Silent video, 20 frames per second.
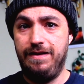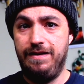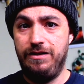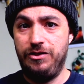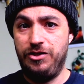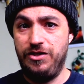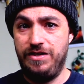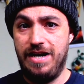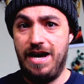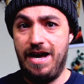
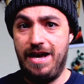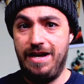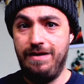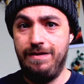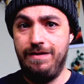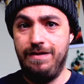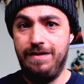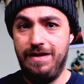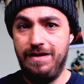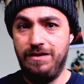she died,
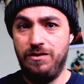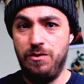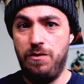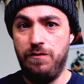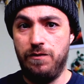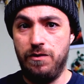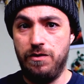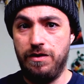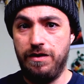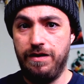it's
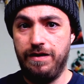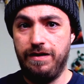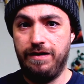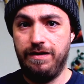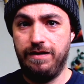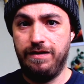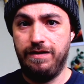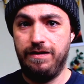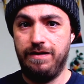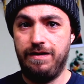over,
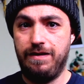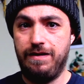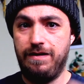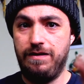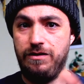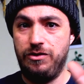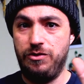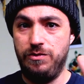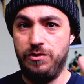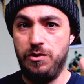
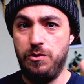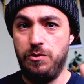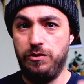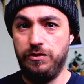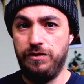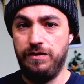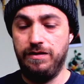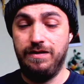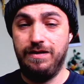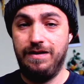she was
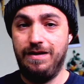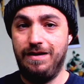old,